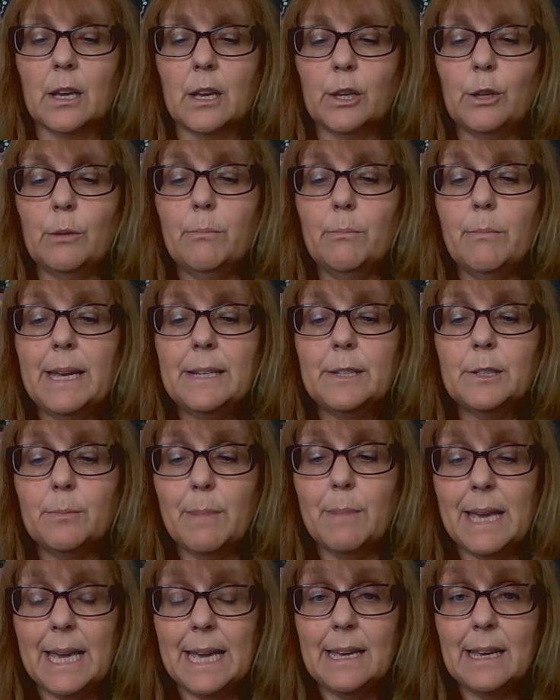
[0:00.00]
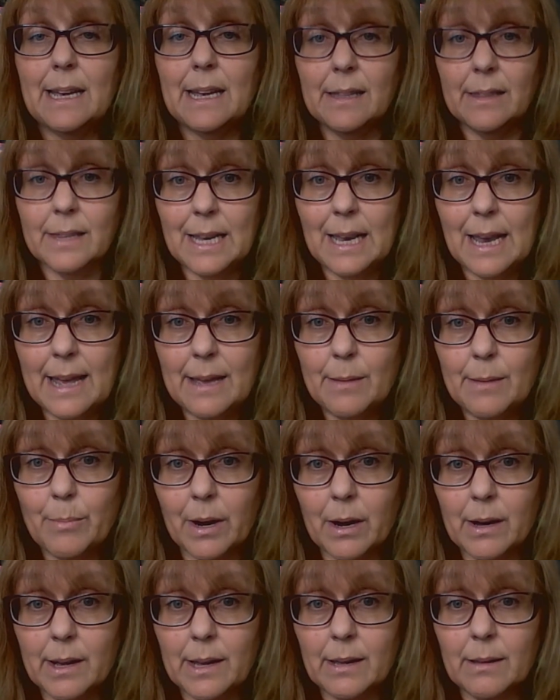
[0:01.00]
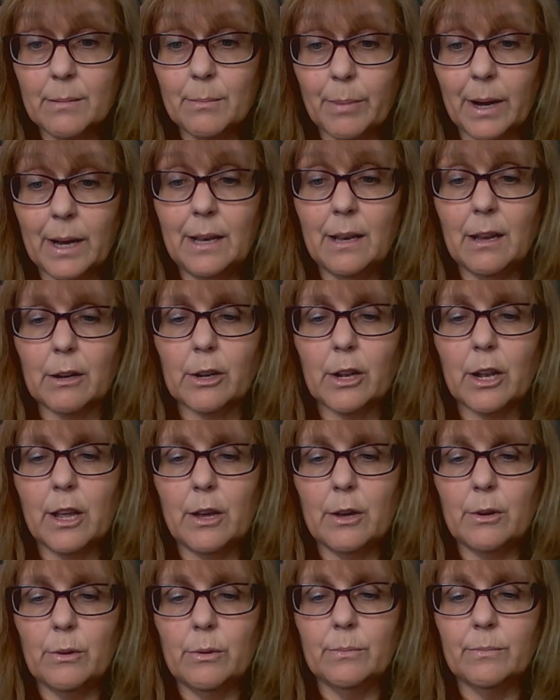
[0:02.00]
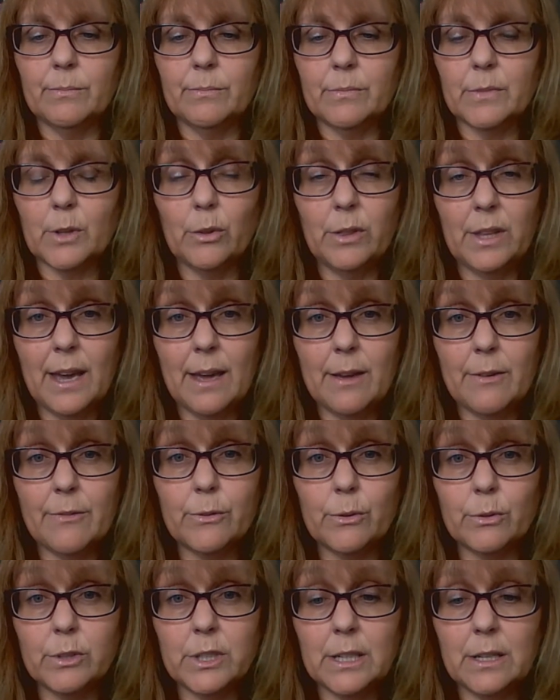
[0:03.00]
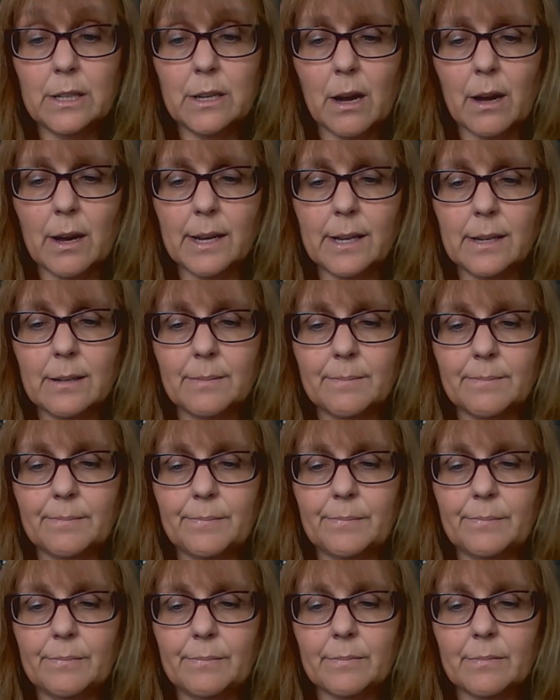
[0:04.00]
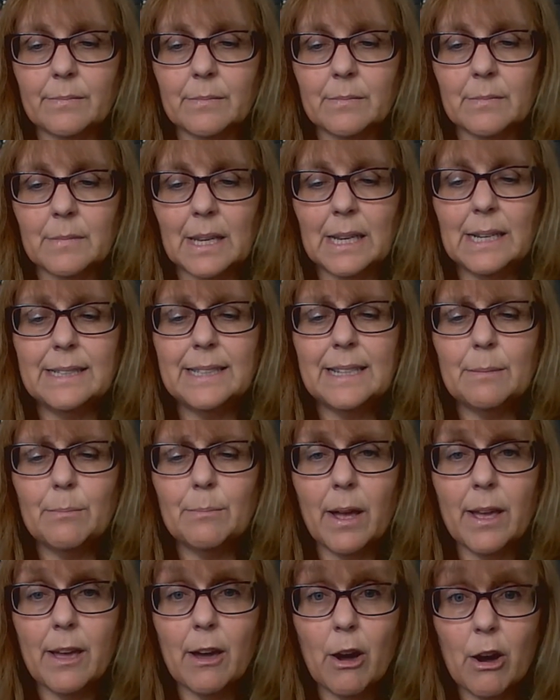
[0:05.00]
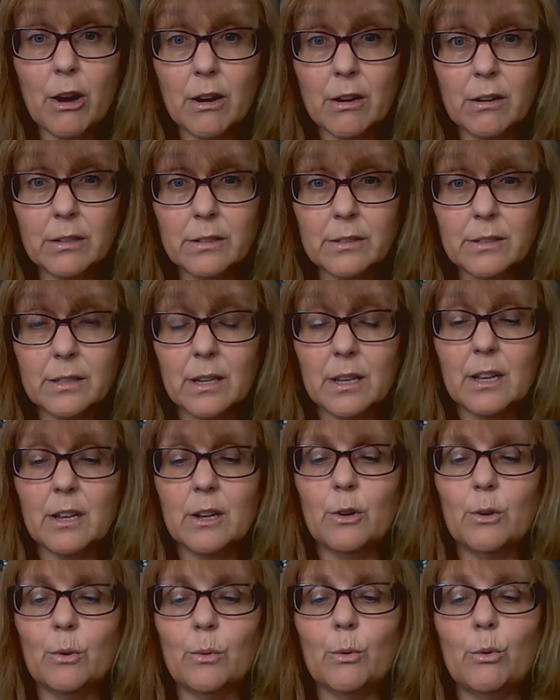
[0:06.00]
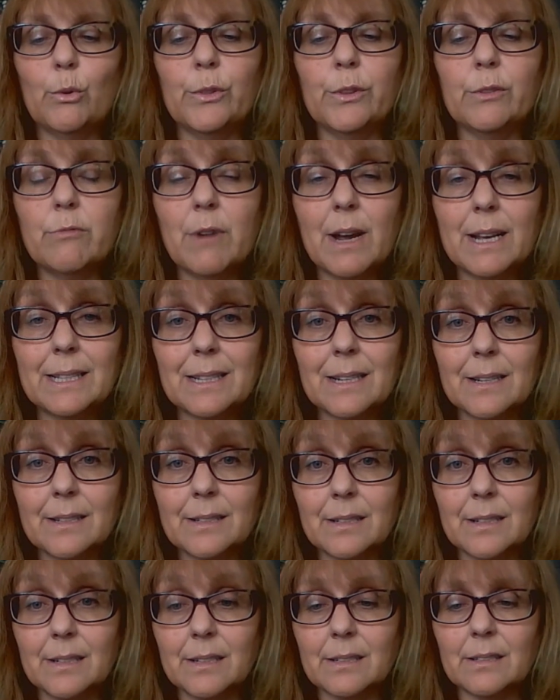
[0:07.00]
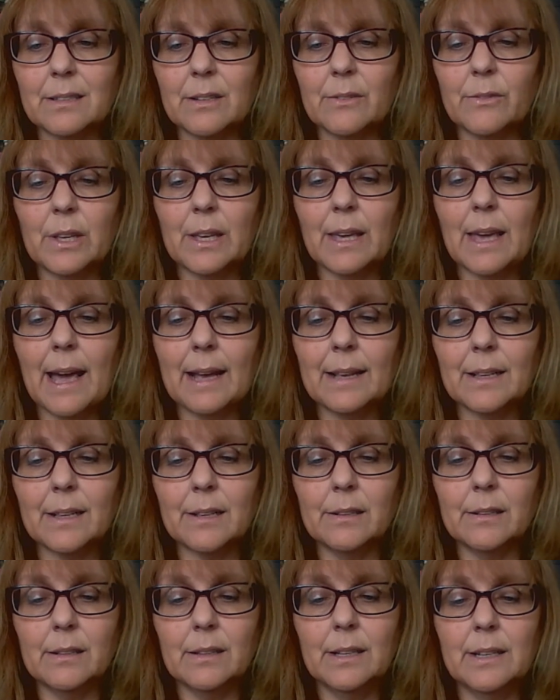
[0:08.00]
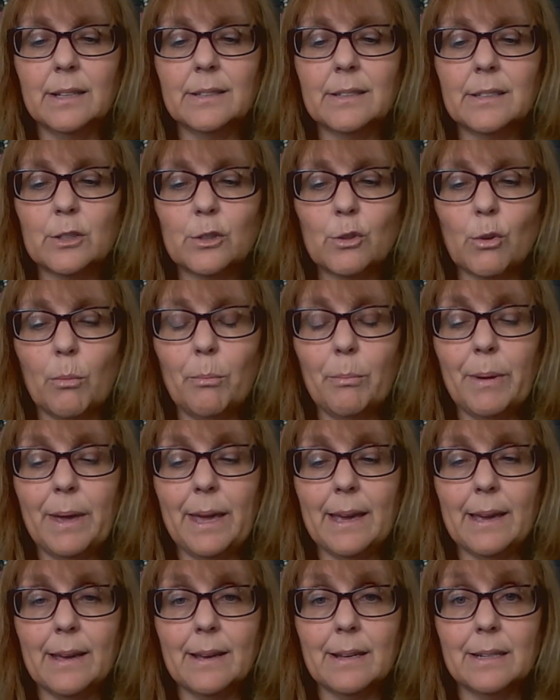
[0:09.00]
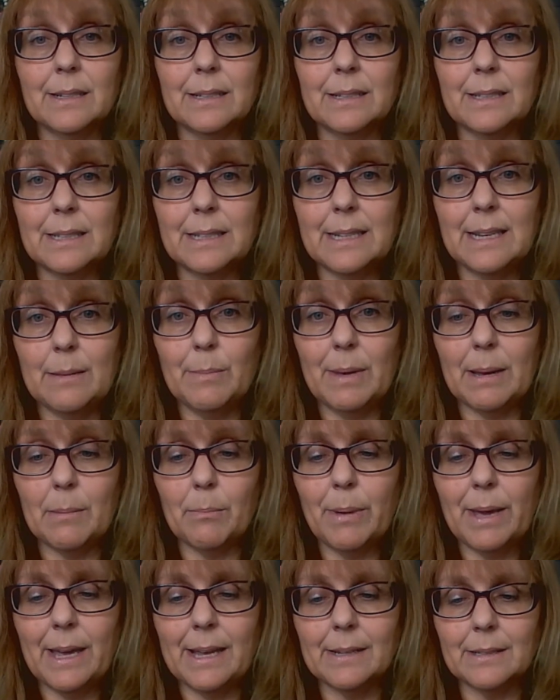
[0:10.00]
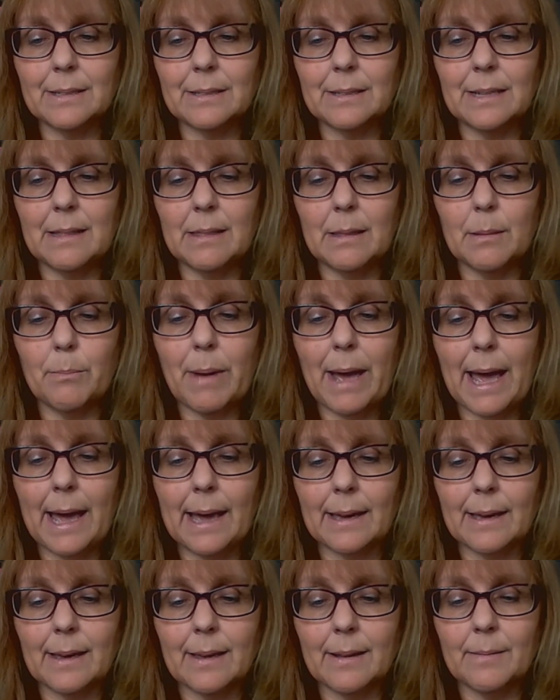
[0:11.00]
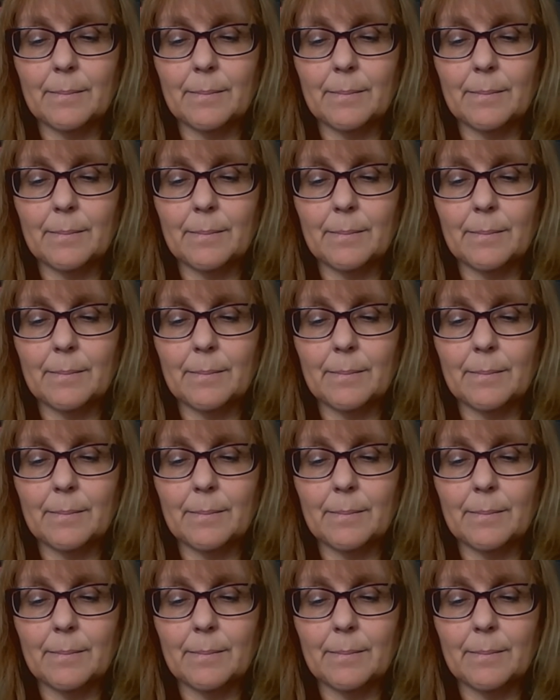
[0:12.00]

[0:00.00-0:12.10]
You meet me in the lay-by Ludlow on the A49. Is it my heart or the restlessness of the cattle stomping and steaming piss in the back?